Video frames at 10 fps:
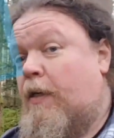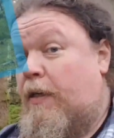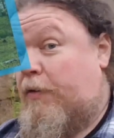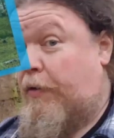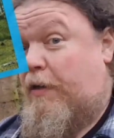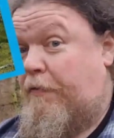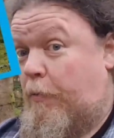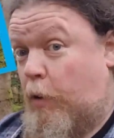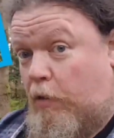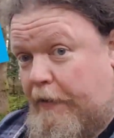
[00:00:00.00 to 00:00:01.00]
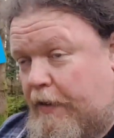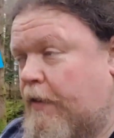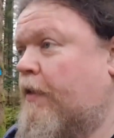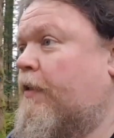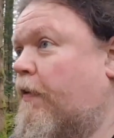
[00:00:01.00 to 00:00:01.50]
You don't need to film all of it.
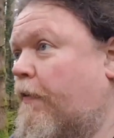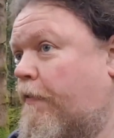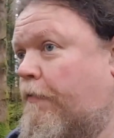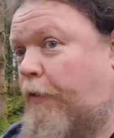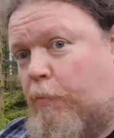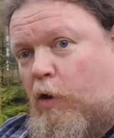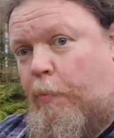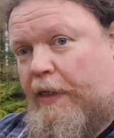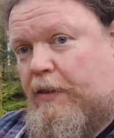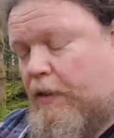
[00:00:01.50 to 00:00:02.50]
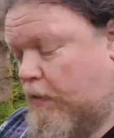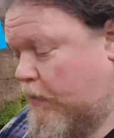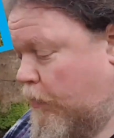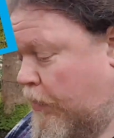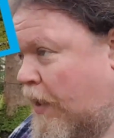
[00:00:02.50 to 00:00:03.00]
Film little bits,
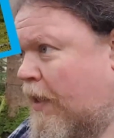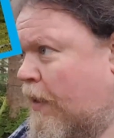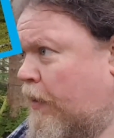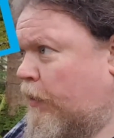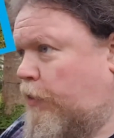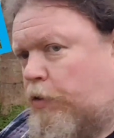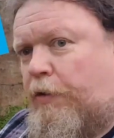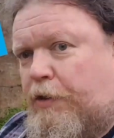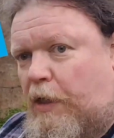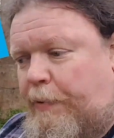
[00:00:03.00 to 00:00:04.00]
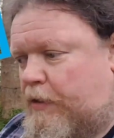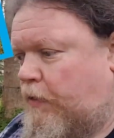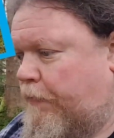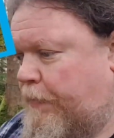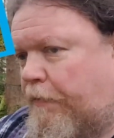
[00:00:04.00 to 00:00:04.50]
little short snippets
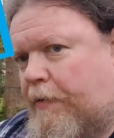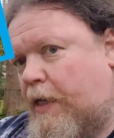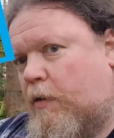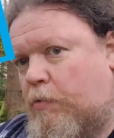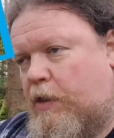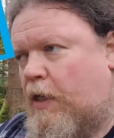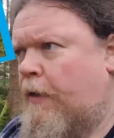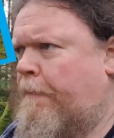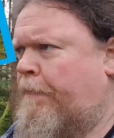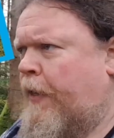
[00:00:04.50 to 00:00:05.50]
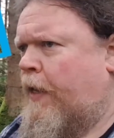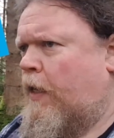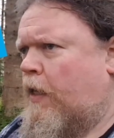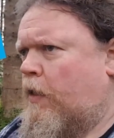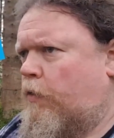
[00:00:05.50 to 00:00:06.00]
from different angles.
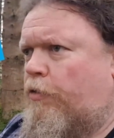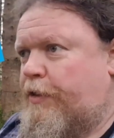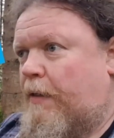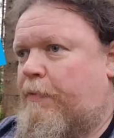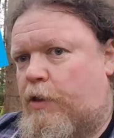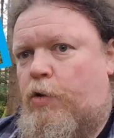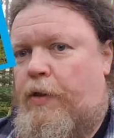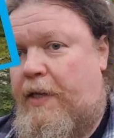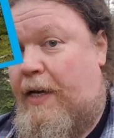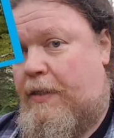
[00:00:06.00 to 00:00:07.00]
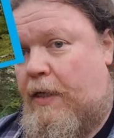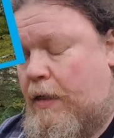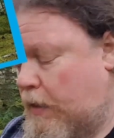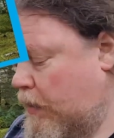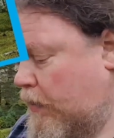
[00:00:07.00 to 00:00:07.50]
Use them to show the task.
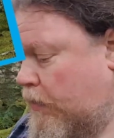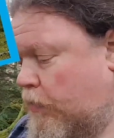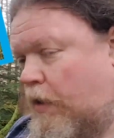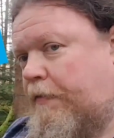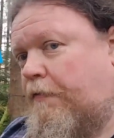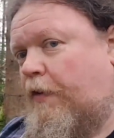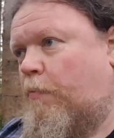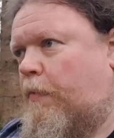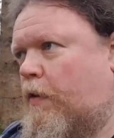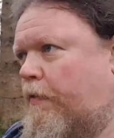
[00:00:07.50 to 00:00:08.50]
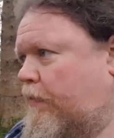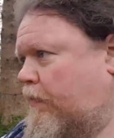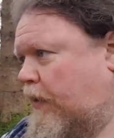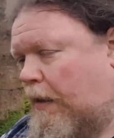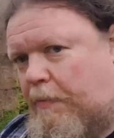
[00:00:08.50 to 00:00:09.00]
You don't have to film the
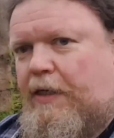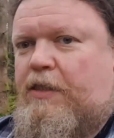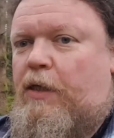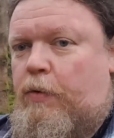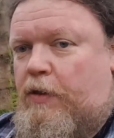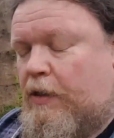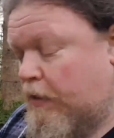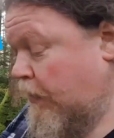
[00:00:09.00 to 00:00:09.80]
10-minute sequence.